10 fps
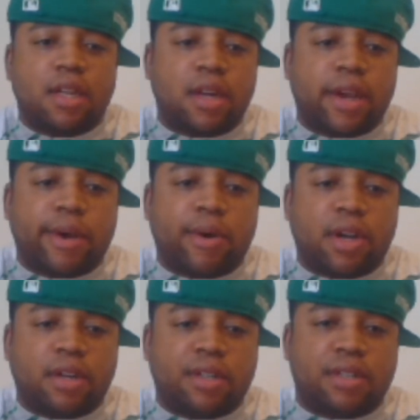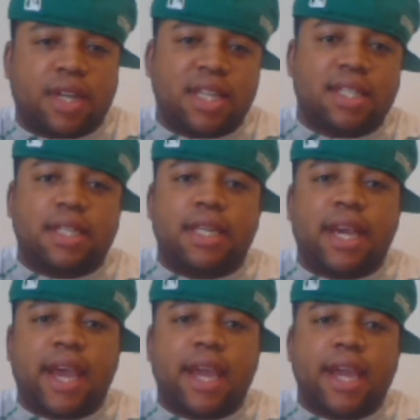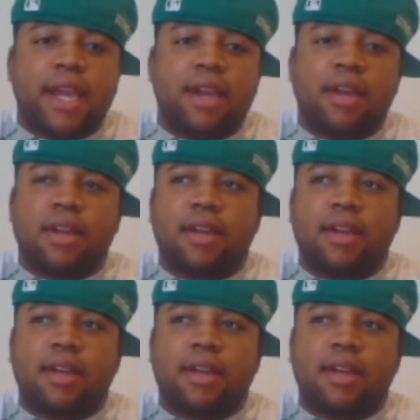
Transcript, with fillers: Now, um, it's day